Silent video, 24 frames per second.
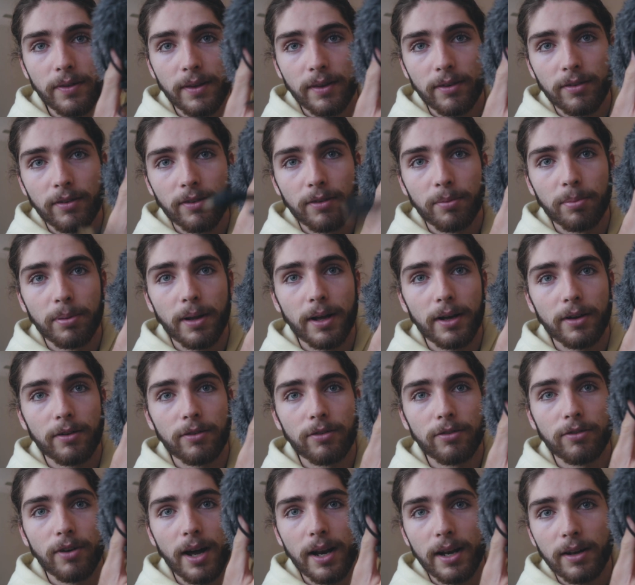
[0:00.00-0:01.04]
This just
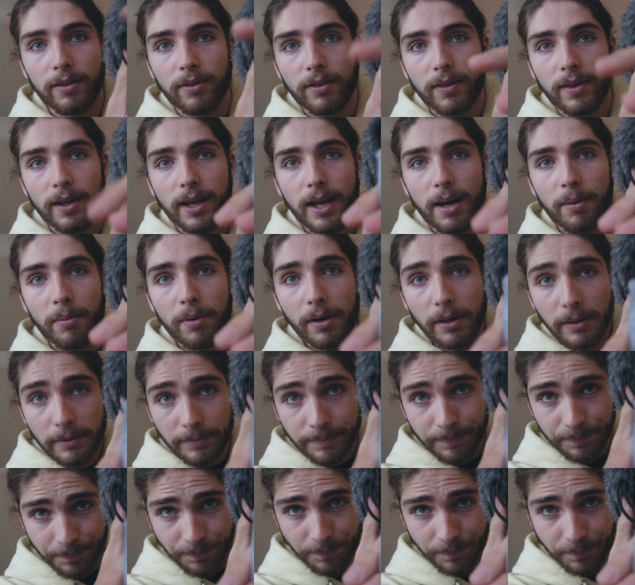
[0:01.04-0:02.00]
plugs straight into the camera.